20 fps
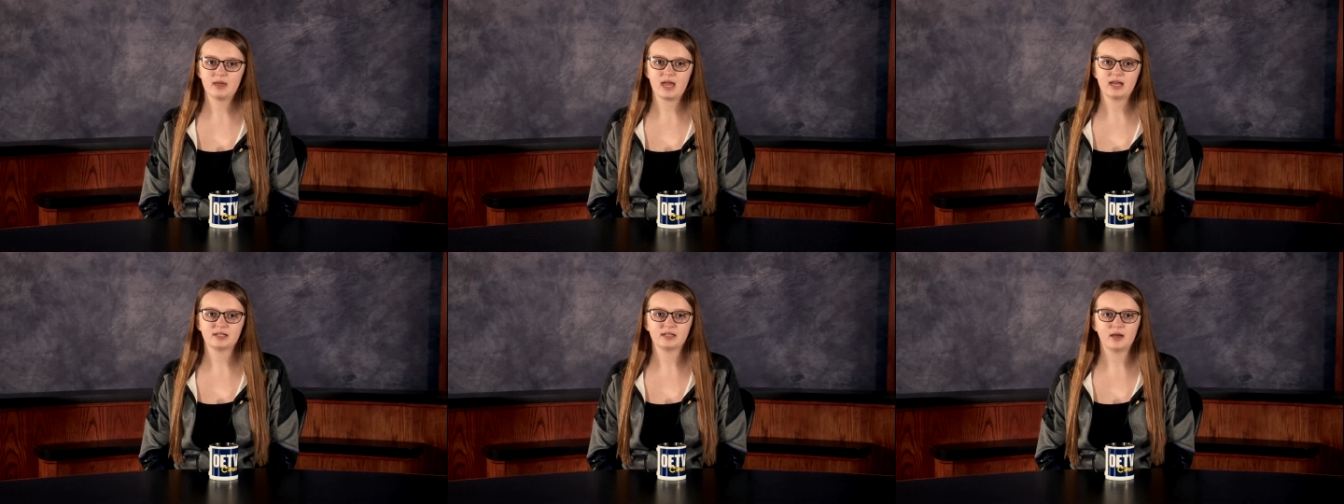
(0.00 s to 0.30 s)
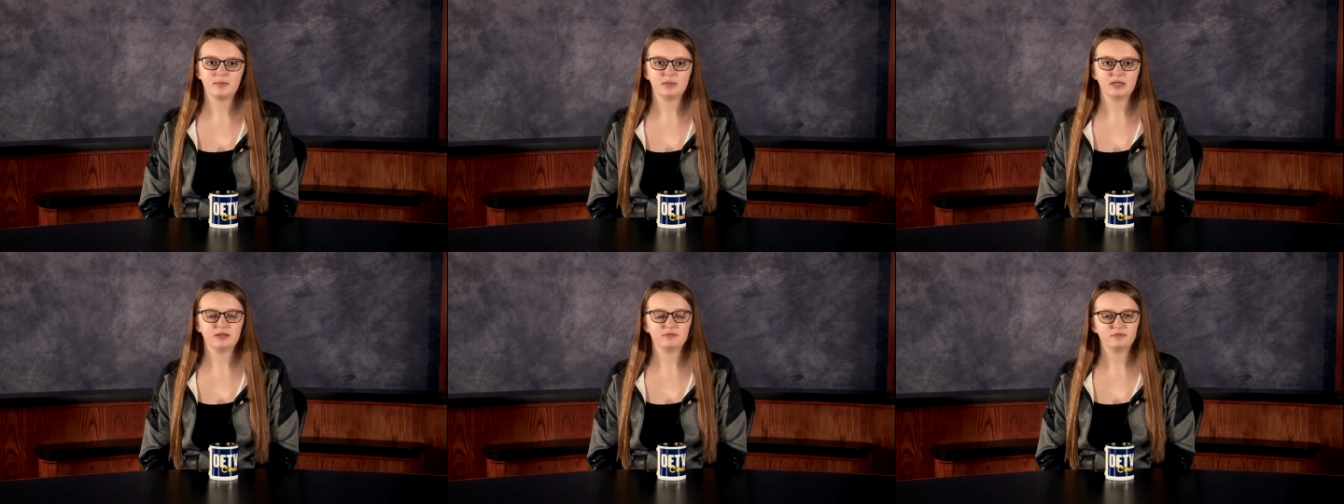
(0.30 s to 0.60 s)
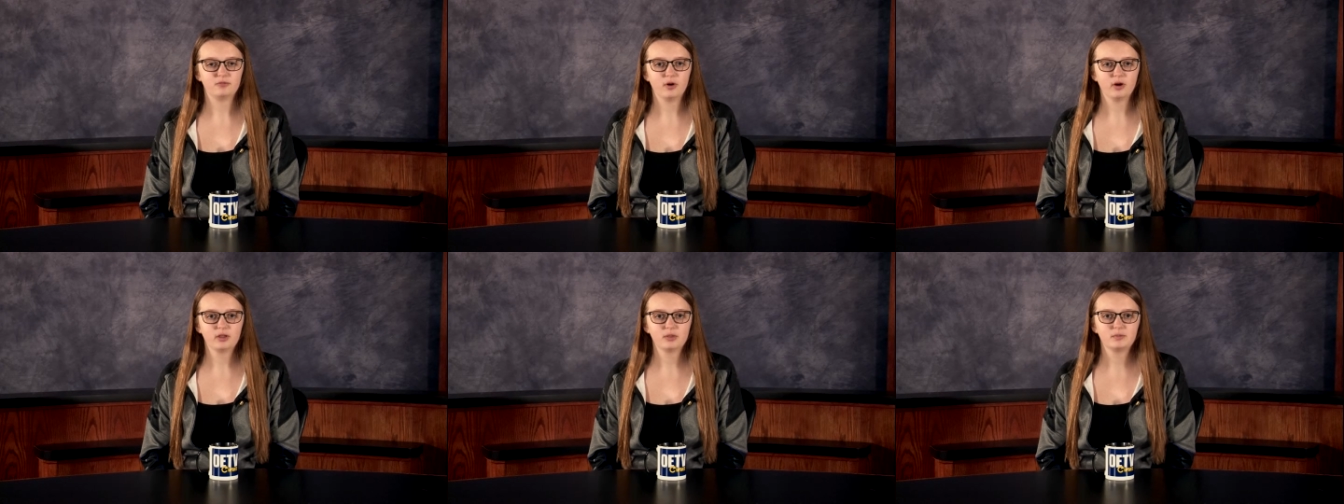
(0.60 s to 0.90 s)
and coming in
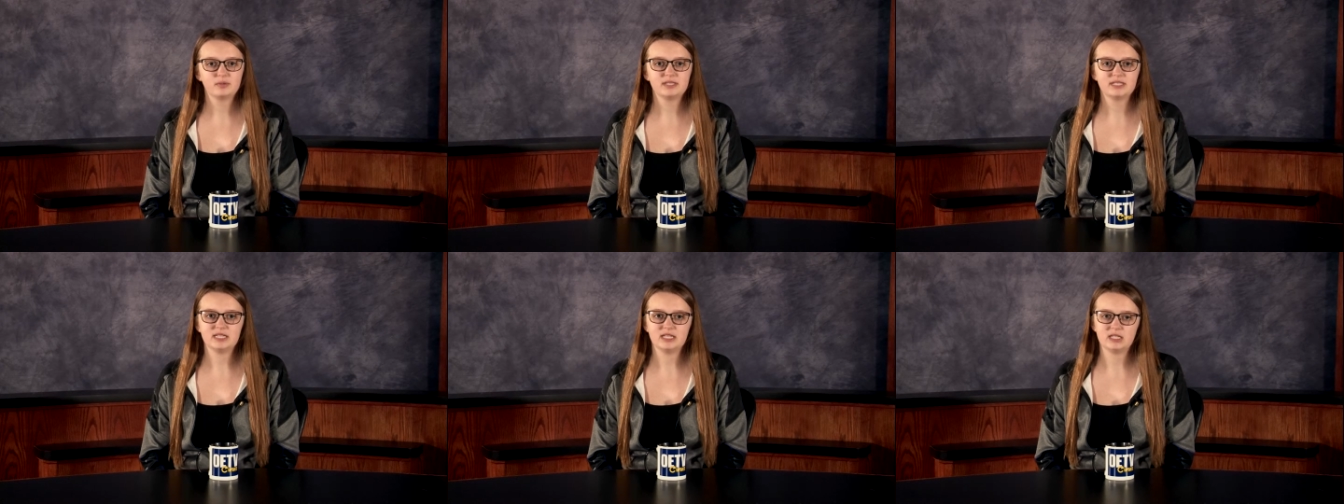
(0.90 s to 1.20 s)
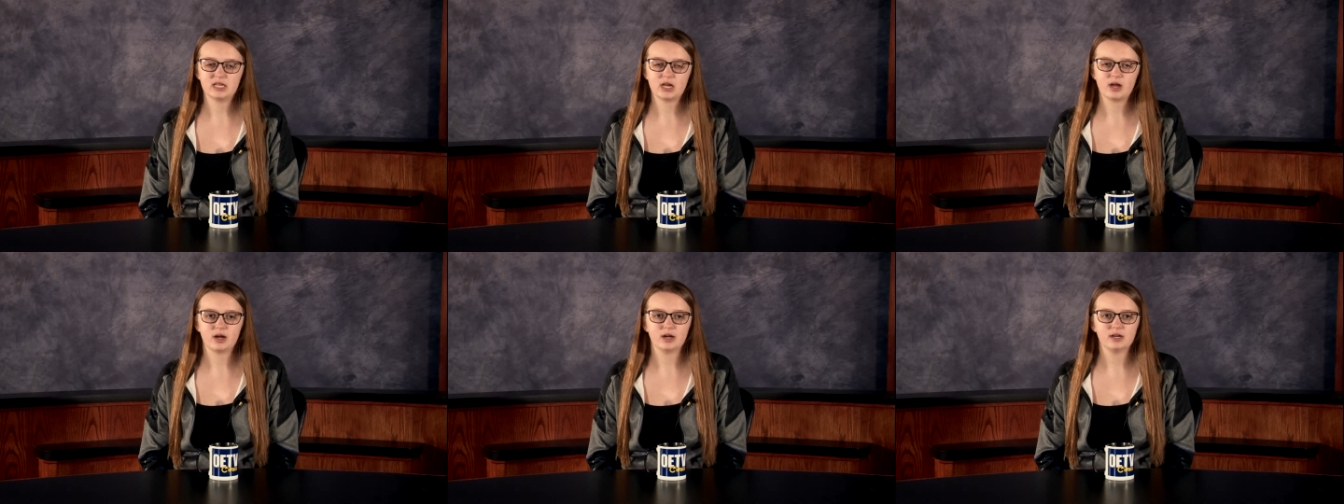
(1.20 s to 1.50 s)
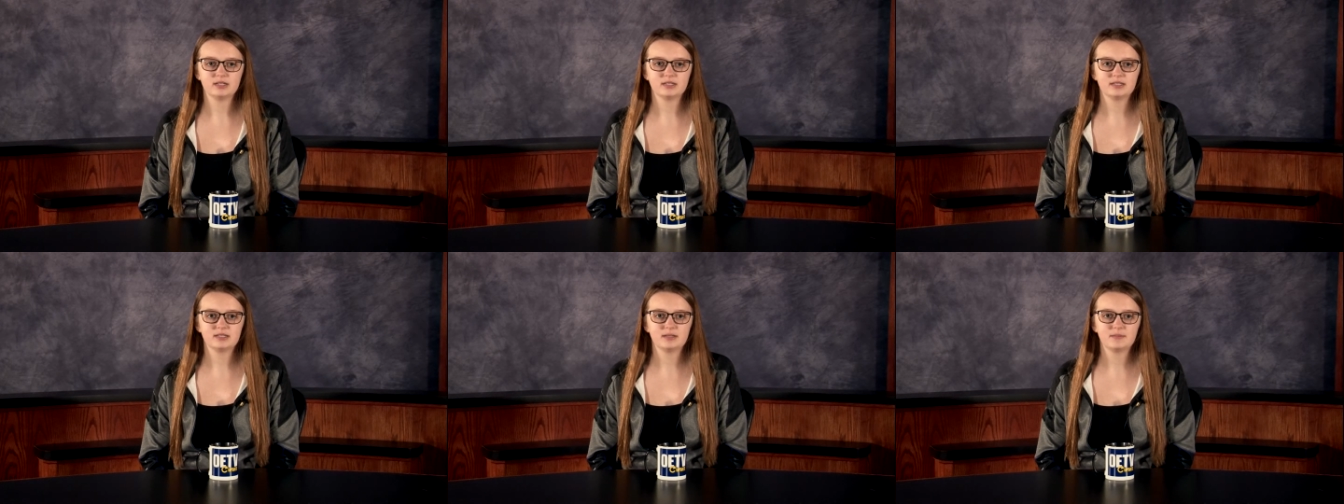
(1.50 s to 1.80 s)
fourth was TJ
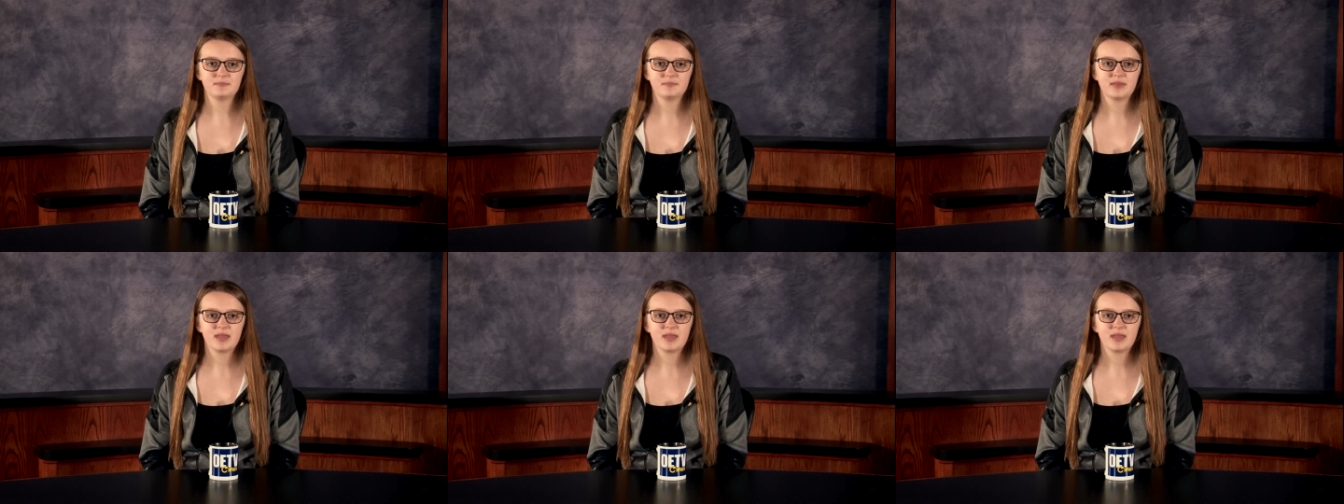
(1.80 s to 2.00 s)
Hurst.